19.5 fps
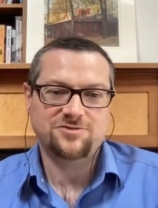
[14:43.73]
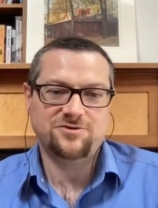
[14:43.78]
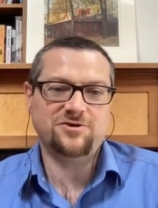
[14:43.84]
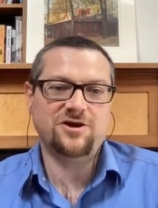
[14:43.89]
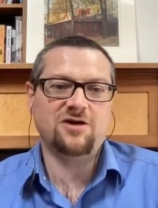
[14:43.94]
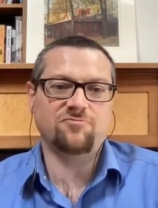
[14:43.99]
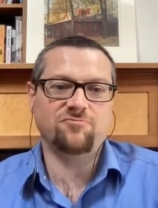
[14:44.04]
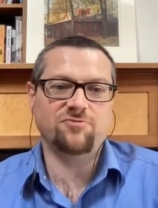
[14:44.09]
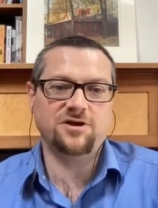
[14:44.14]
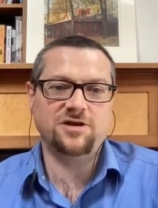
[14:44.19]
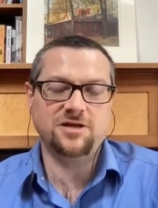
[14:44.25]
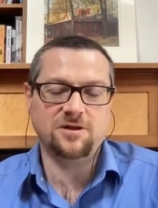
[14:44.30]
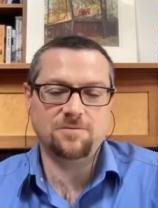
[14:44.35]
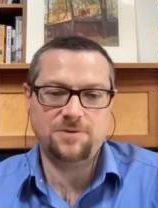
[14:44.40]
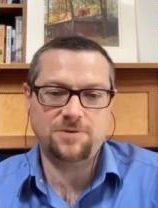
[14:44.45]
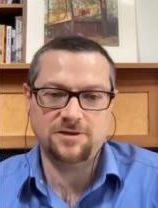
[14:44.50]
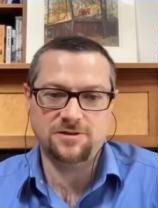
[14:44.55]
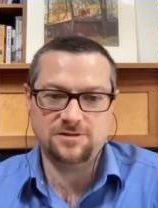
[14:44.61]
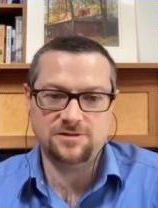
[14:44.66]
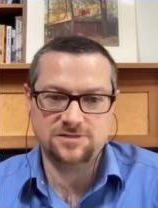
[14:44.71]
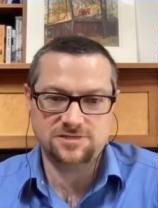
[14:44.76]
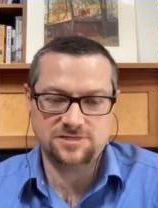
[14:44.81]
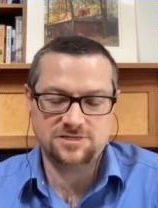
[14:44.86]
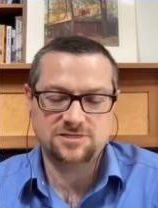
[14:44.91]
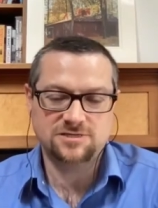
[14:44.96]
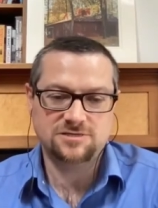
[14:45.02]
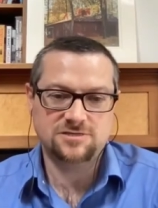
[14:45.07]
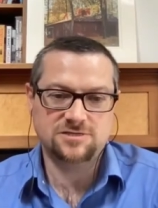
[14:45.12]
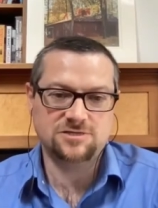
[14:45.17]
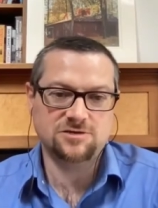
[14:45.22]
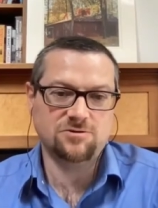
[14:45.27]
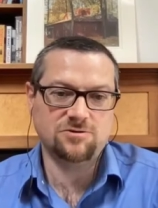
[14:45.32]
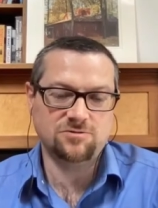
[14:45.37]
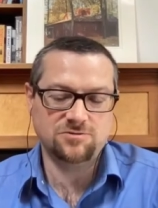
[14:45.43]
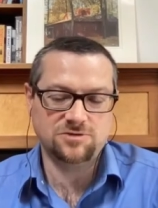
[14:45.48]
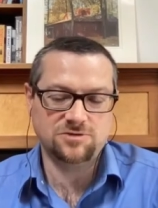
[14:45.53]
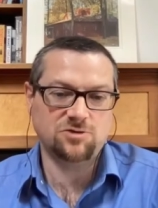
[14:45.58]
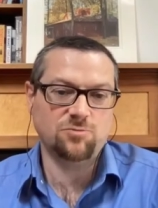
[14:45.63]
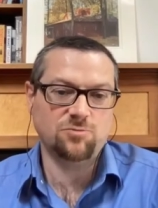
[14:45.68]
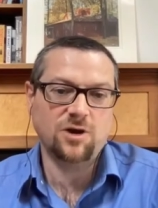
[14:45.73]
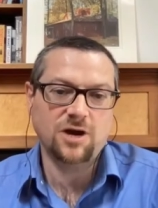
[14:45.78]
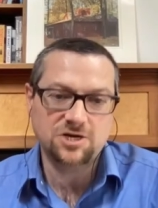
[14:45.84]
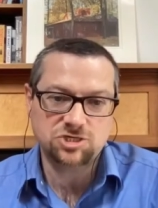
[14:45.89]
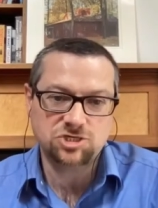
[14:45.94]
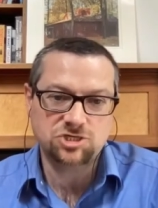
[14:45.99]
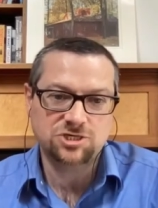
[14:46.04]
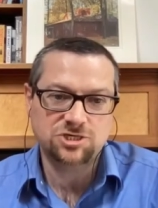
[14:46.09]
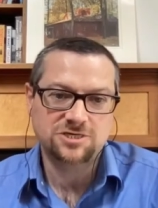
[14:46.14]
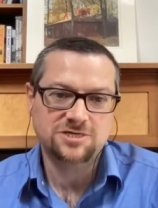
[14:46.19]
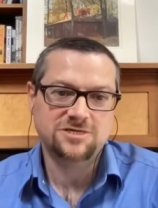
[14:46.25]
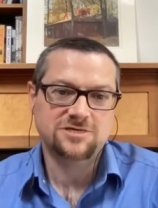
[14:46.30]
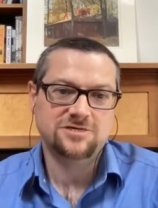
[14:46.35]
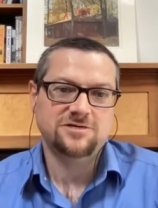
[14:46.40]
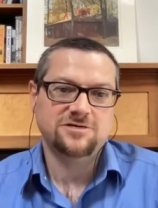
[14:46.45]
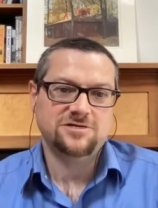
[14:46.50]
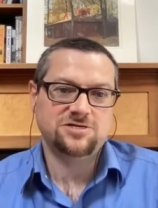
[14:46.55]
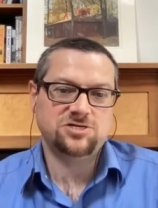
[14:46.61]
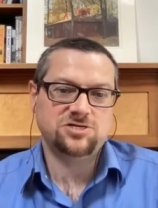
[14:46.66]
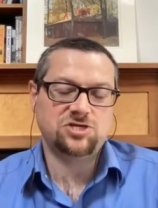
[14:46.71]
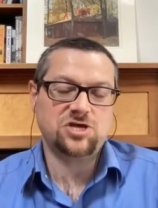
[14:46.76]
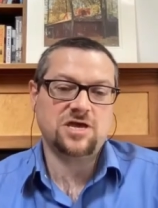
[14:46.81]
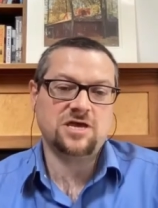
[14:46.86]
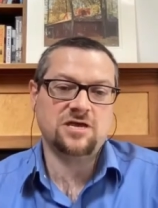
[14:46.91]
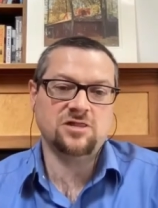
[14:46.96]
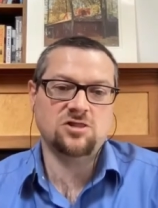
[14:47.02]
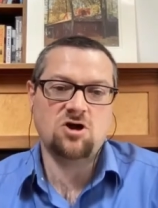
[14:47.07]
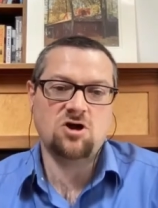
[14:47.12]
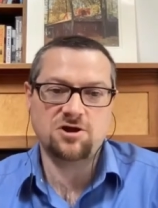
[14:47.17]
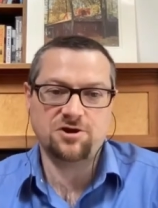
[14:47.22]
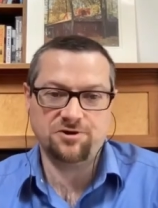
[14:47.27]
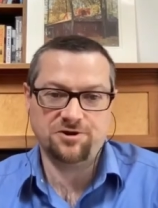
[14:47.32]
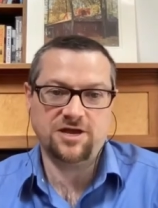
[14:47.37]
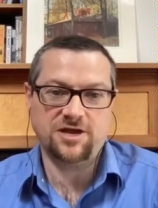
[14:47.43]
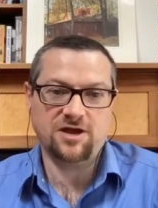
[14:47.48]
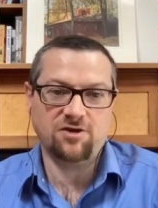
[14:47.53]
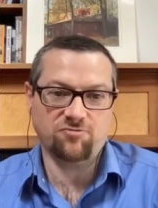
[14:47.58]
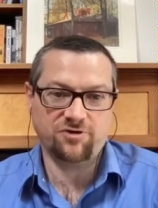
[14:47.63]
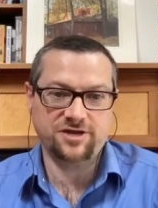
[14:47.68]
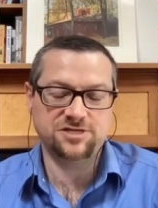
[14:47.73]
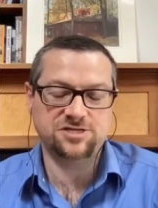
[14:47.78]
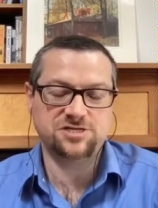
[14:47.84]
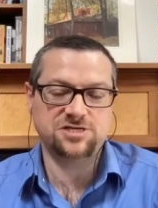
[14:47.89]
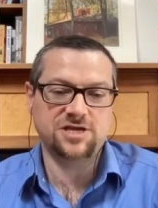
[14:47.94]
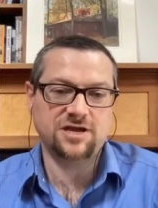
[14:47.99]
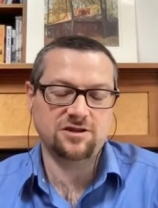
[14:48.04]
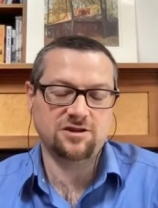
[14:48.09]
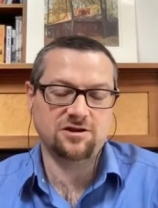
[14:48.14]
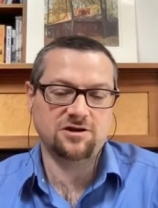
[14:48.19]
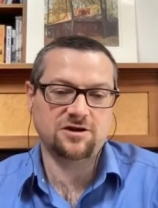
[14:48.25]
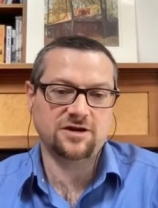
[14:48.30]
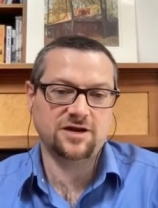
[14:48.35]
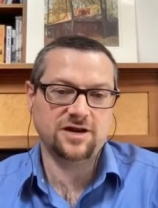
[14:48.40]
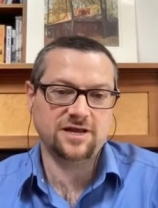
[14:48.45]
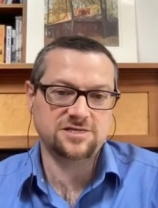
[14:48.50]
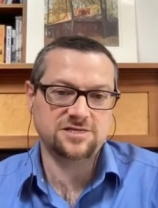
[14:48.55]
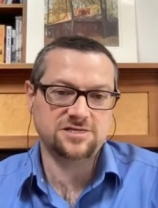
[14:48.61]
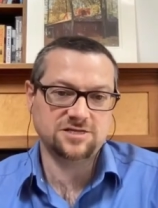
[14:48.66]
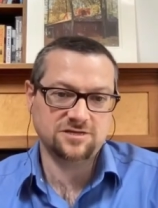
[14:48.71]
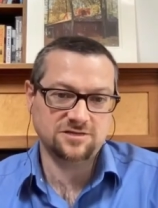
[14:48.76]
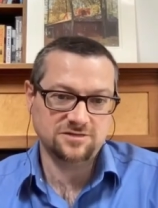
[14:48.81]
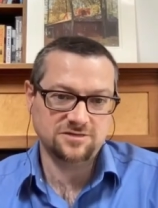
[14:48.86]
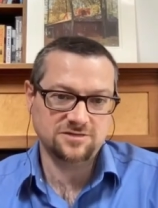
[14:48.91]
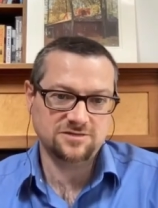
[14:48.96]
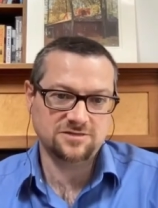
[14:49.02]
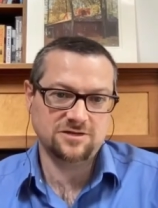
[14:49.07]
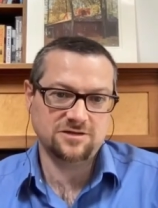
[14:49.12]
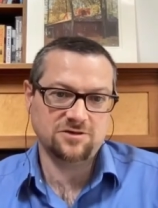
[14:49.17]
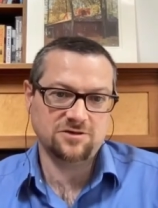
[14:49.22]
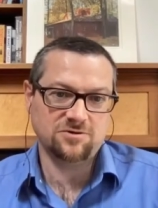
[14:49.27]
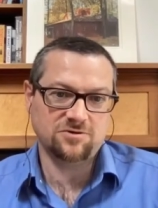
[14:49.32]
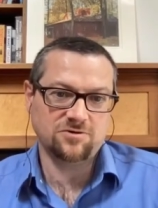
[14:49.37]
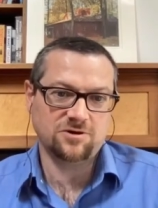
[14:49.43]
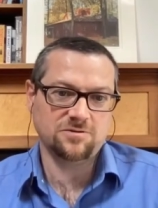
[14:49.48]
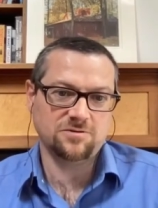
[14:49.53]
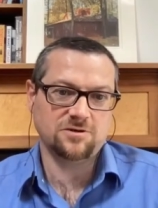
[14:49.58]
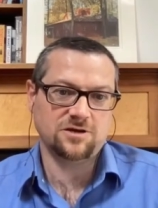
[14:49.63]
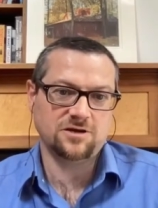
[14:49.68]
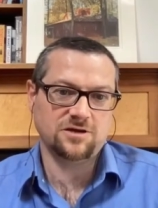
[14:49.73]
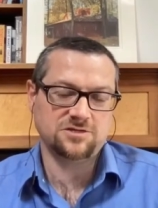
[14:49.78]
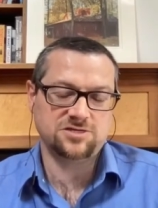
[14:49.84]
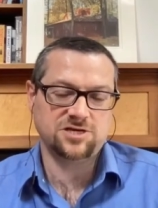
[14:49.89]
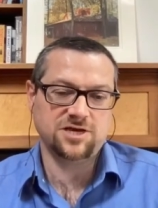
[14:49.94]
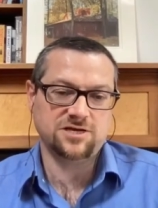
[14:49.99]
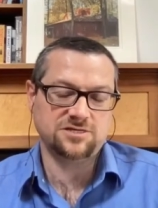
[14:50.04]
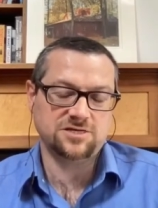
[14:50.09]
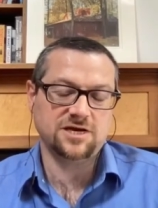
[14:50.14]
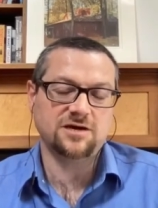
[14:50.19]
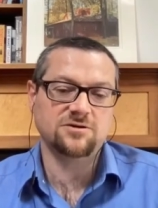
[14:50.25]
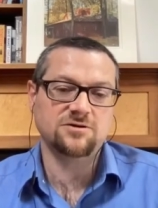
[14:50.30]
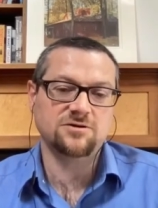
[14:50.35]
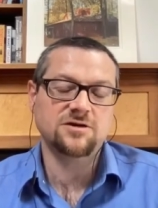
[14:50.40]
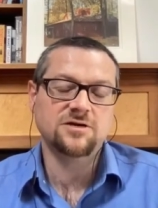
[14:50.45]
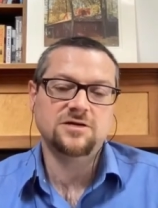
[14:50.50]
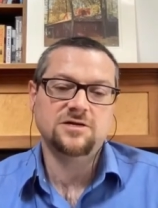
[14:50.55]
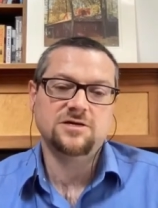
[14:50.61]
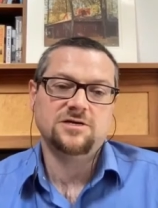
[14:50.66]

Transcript: they're not reading appeals so so much. It's taking longer to get reinstated on an ASIN, you know, uh, takedown.